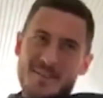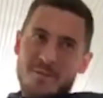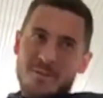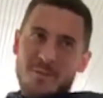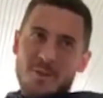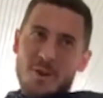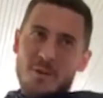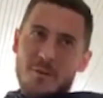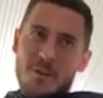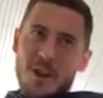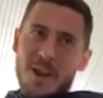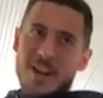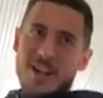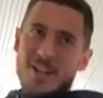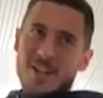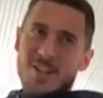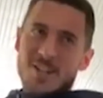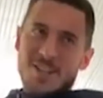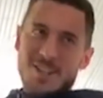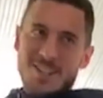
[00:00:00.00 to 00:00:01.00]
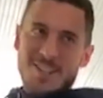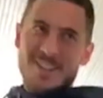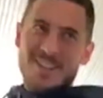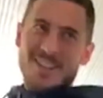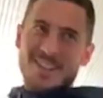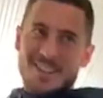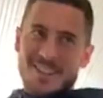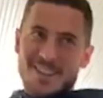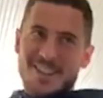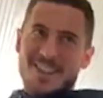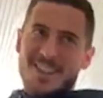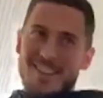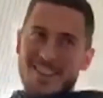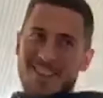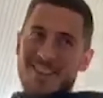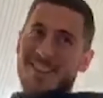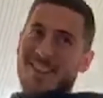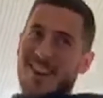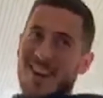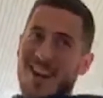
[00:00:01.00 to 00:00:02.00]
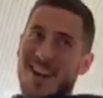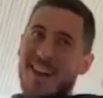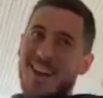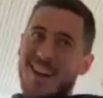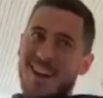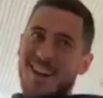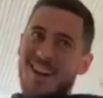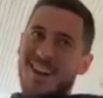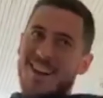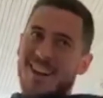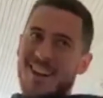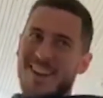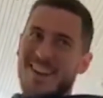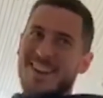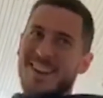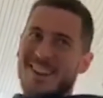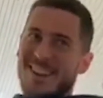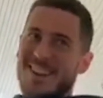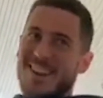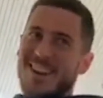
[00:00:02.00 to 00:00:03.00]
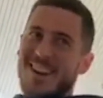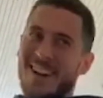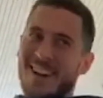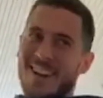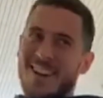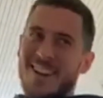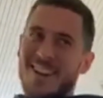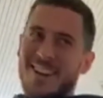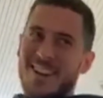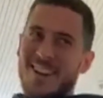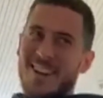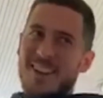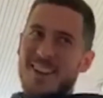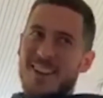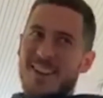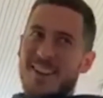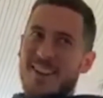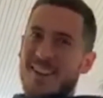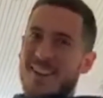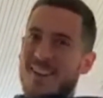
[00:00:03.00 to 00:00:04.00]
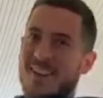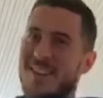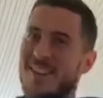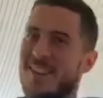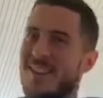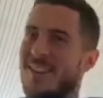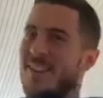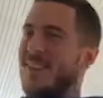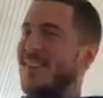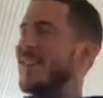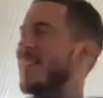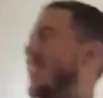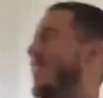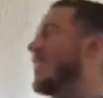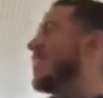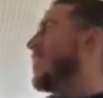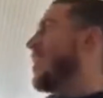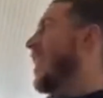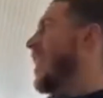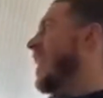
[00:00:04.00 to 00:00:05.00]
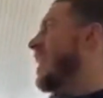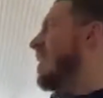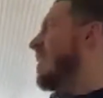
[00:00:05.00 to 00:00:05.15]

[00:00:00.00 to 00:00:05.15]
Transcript: keeps up with the results. And then at the end, he kind of said to me,